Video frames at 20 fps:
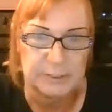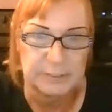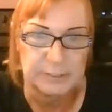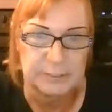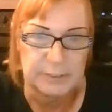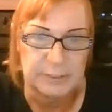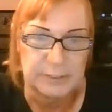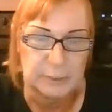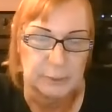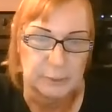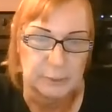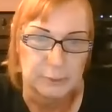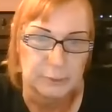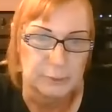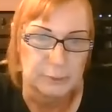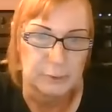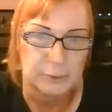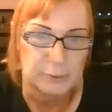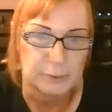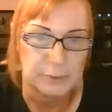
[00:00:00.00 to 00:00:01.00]
They don't
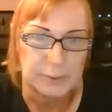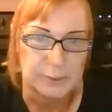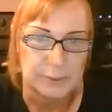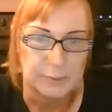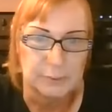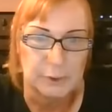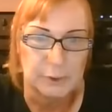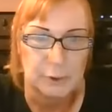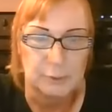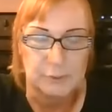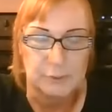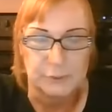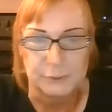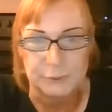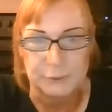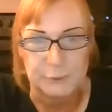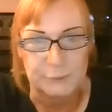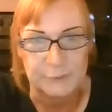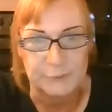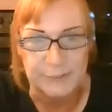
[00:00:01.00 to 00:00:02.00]
they don't know what
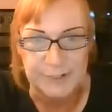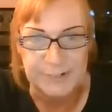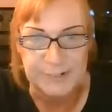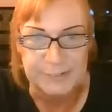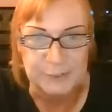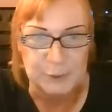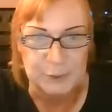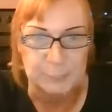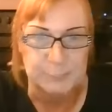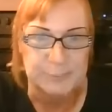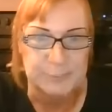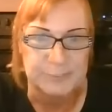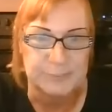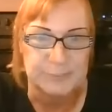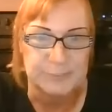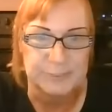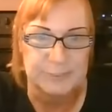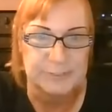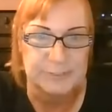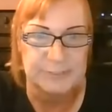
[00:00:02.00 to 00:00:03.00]
sarcasm
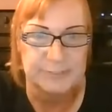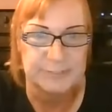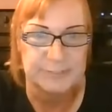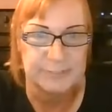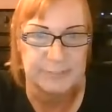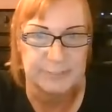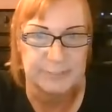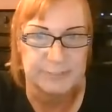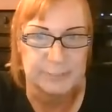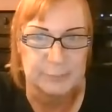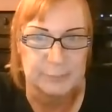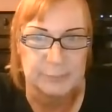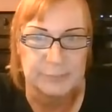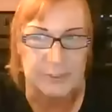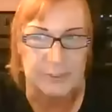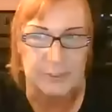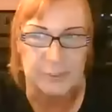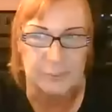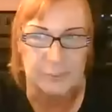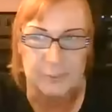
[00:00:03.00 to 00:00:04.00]
is.
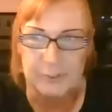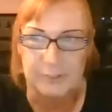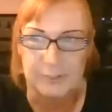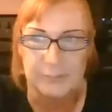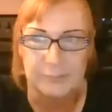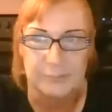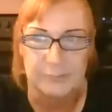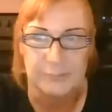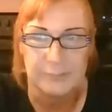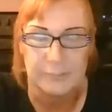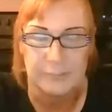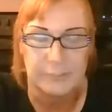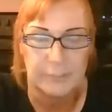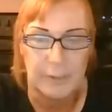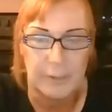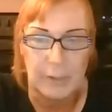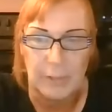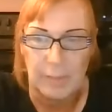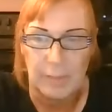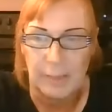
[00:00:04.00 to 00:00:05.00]
They don't care.
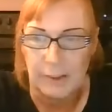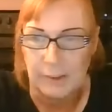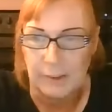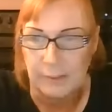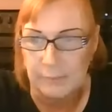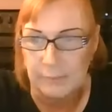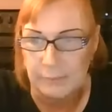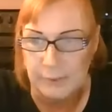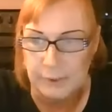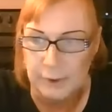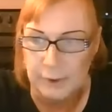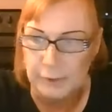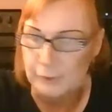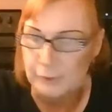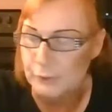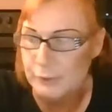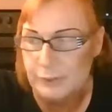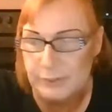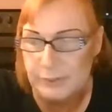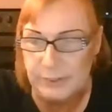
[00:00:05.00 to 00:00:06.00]
All they know
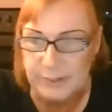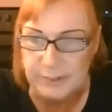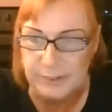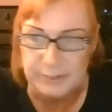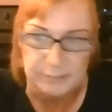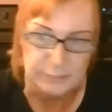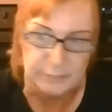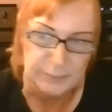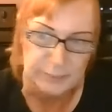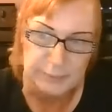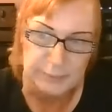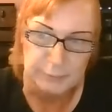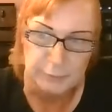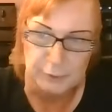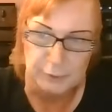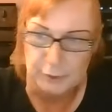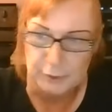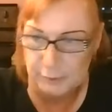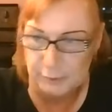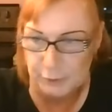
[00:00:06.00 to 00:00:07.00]
is they can tell
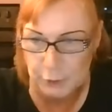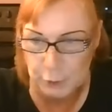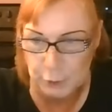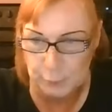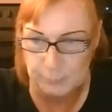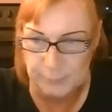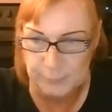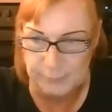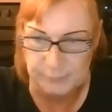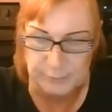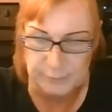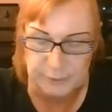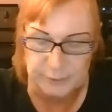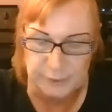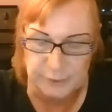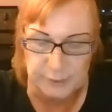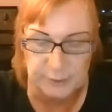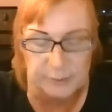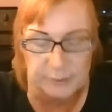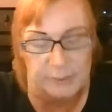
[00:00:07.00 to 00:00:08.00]
when a human is
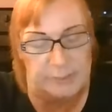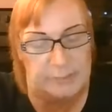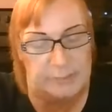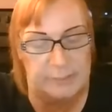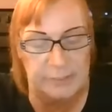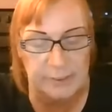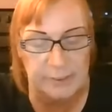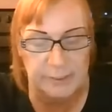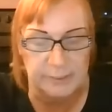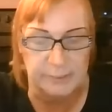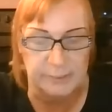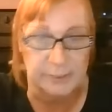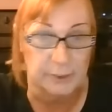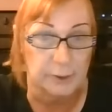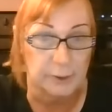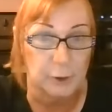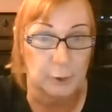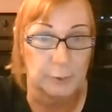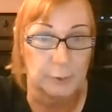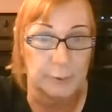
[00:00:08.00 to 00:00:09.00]
hurting, and they're going to
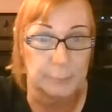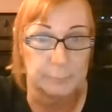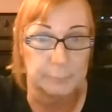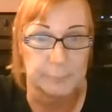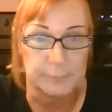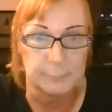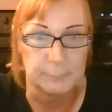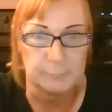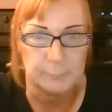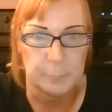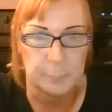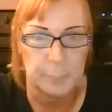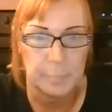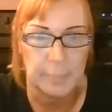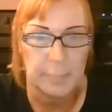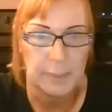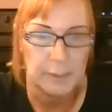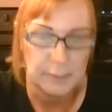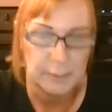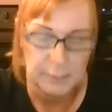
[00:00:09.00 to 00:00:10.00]
go help them.
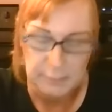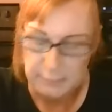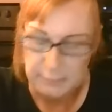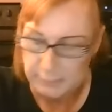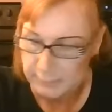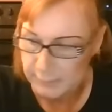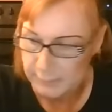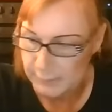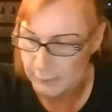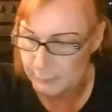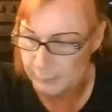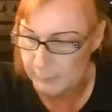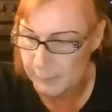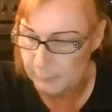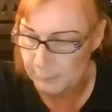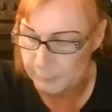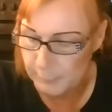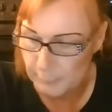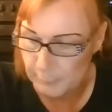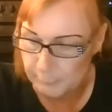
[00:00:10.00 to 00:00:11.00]
Now, the
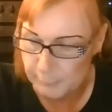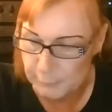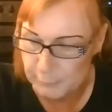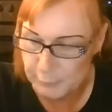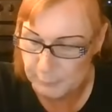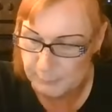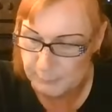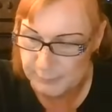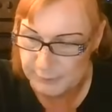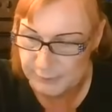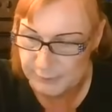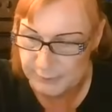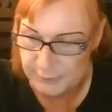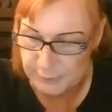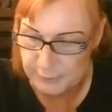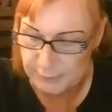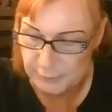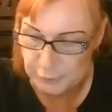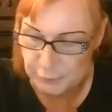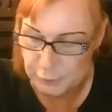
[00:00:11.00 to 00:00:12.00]
main purpose of me setting
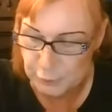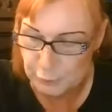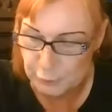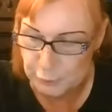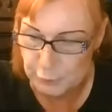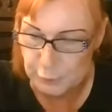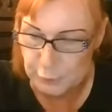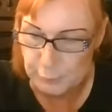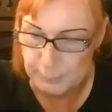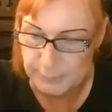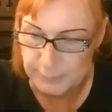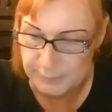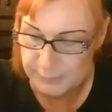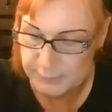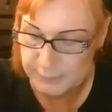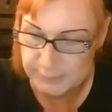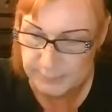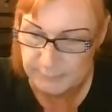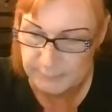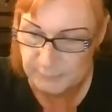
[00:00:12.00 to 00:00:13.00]
up this YouTube is